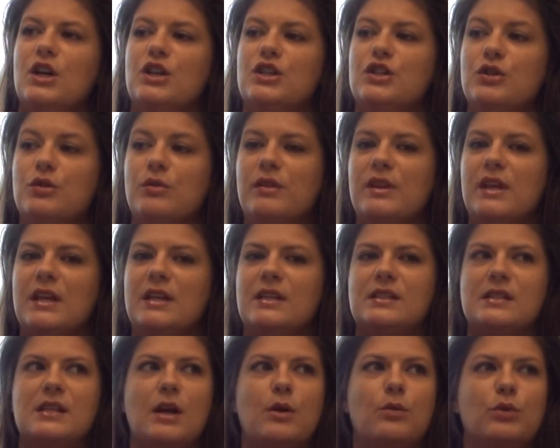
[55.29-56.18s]
to
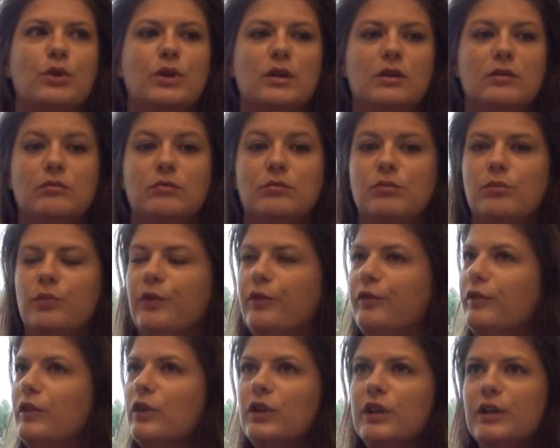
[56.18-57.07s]
things that would
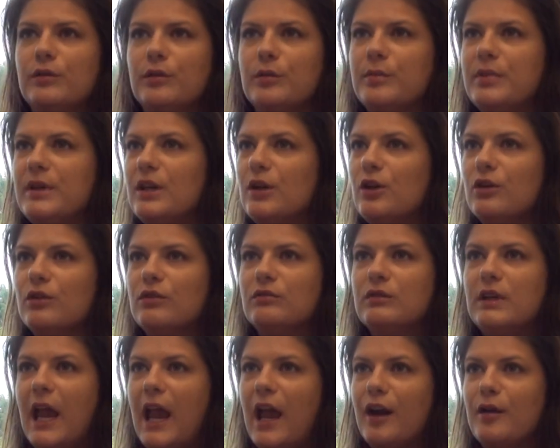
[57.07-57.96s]
fully repeal
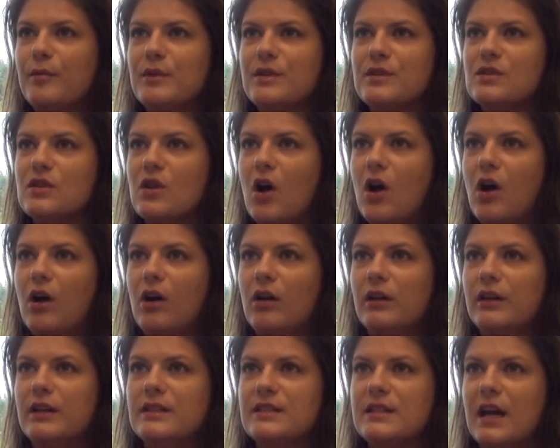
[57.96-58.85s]
cannabis law
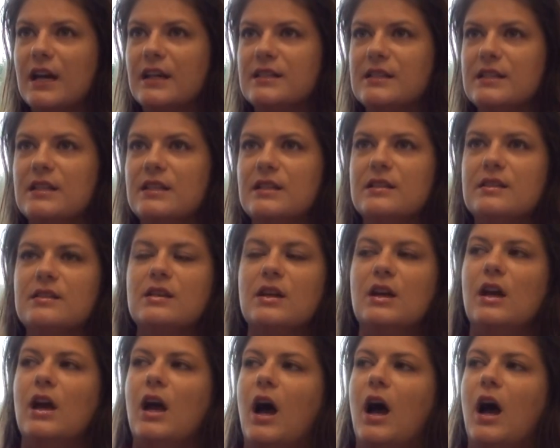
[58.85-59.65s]
in Texas,